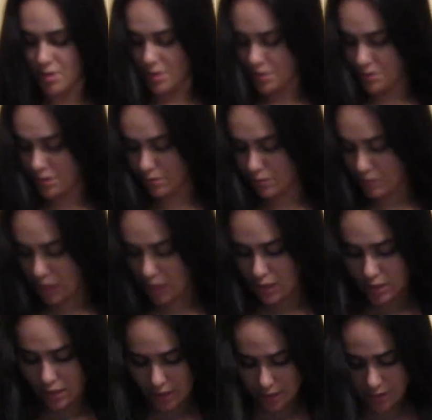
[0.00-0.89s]
So it's
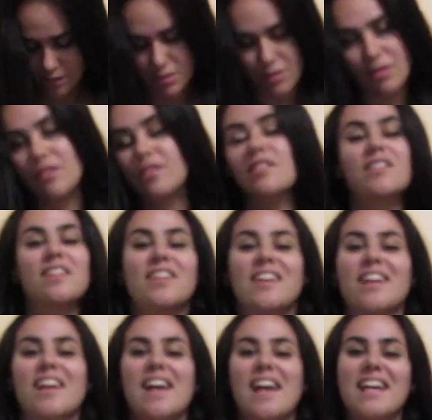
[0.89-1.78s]
kind of like,
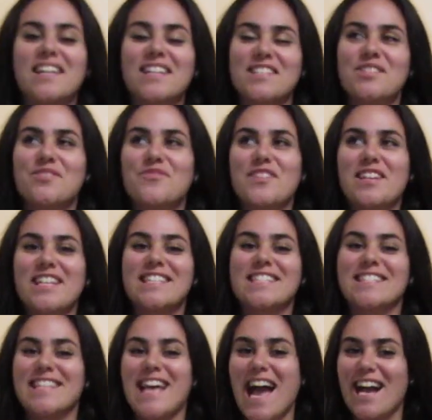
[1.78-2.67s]
it doesn't fit
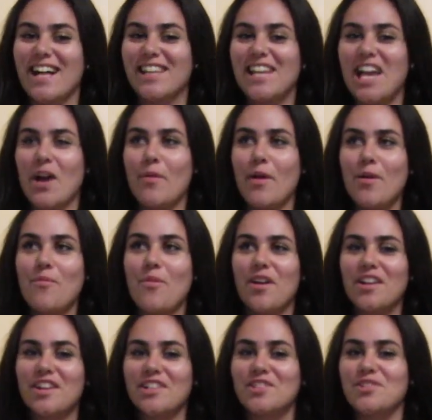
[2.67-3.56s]
exactly how I
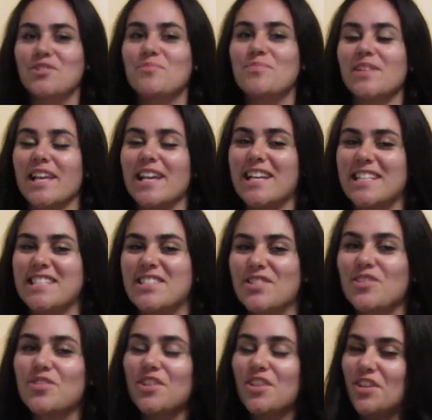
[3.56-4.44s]
wanted it to, but like it's
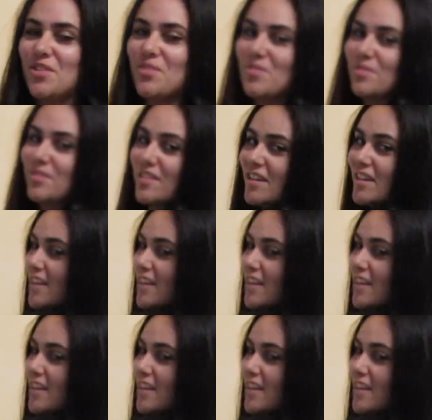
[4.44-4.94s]
still cute.